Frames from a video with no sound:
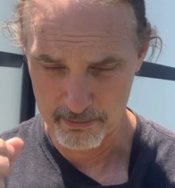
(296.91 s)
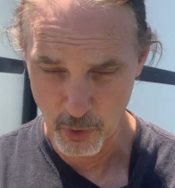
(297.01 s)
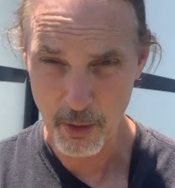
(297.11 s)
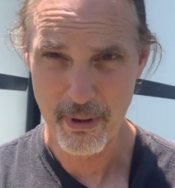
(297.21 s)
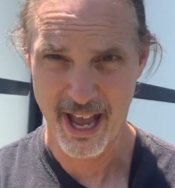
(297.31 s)

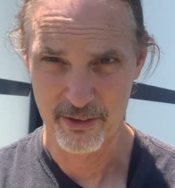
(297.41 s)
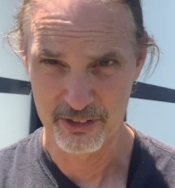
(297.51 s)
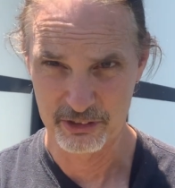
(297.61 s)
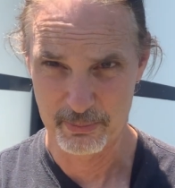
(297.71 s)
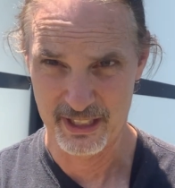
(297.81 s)
more battery
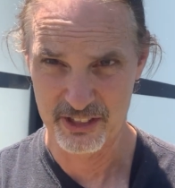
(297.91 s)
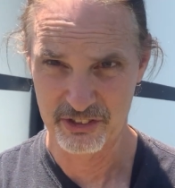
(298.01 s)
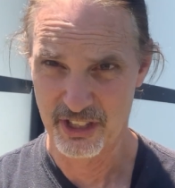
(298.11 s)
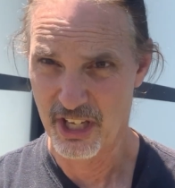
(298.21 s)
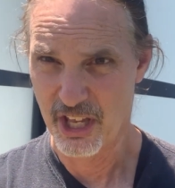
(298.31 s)

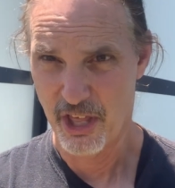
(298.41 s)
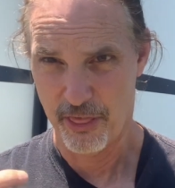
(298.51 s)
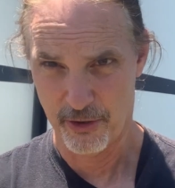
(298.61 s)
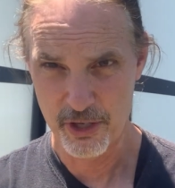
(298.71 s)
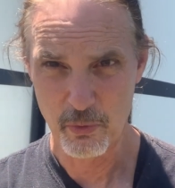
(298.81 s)
space,
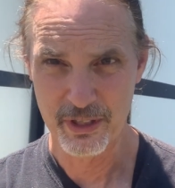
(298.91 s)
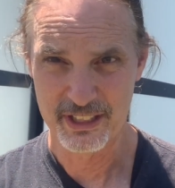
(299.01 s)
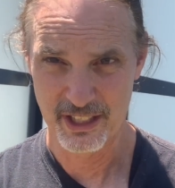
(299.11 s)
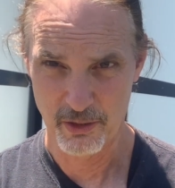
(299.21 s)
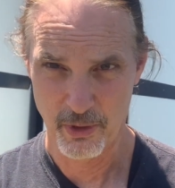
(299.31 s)
31
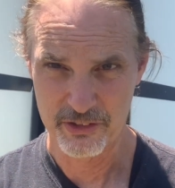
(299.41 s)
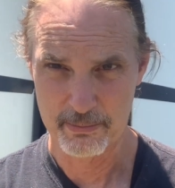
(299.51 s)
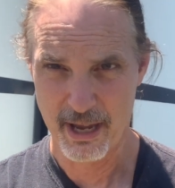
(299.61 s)
kilowatts of